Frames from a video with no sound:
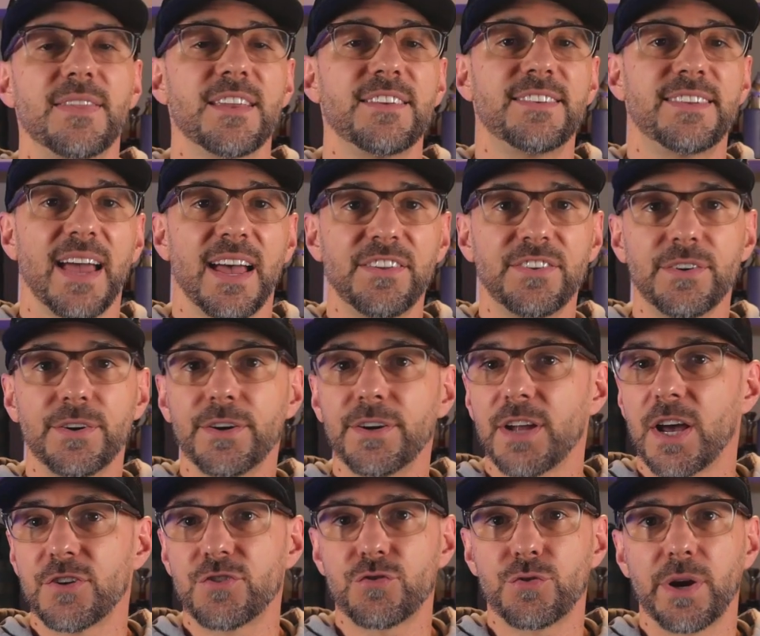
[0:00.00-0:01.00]
the desert,
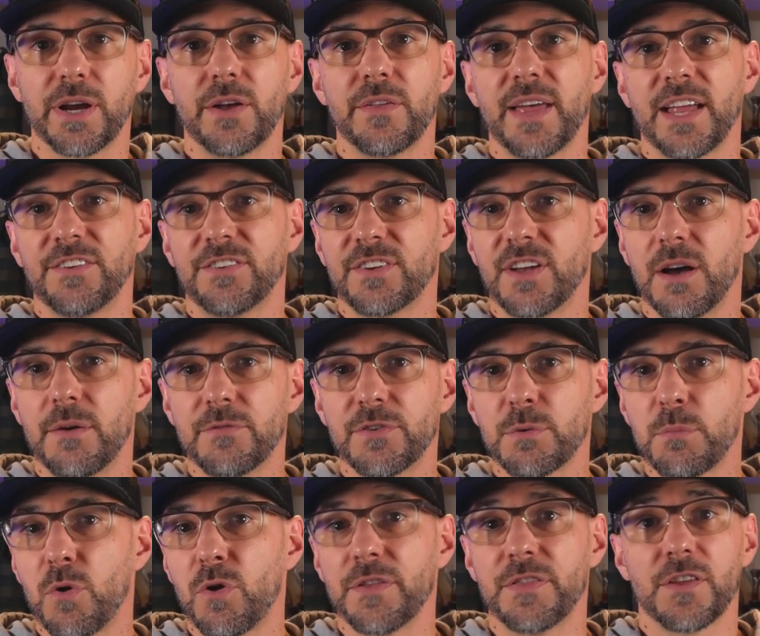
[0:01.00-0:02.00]
a trail that's
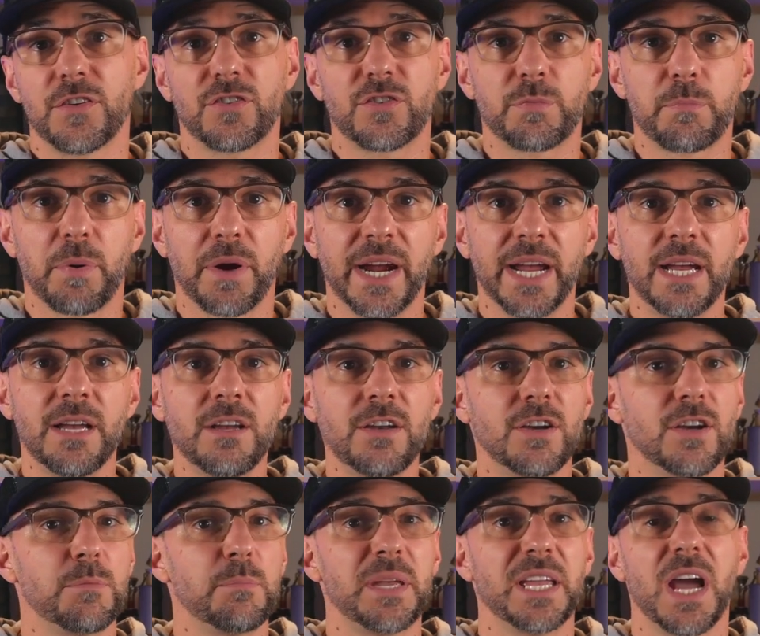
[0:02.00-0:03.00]
comfortable in the spring
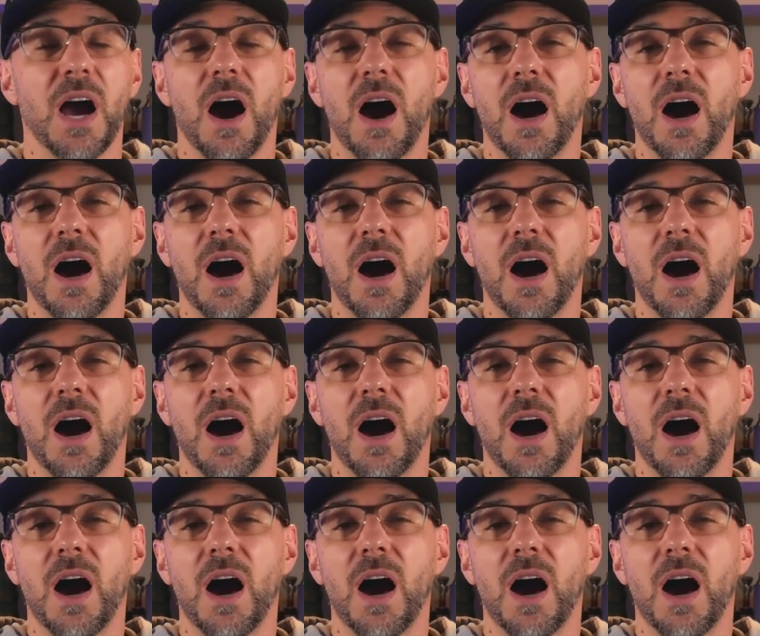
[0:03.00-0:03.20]
could be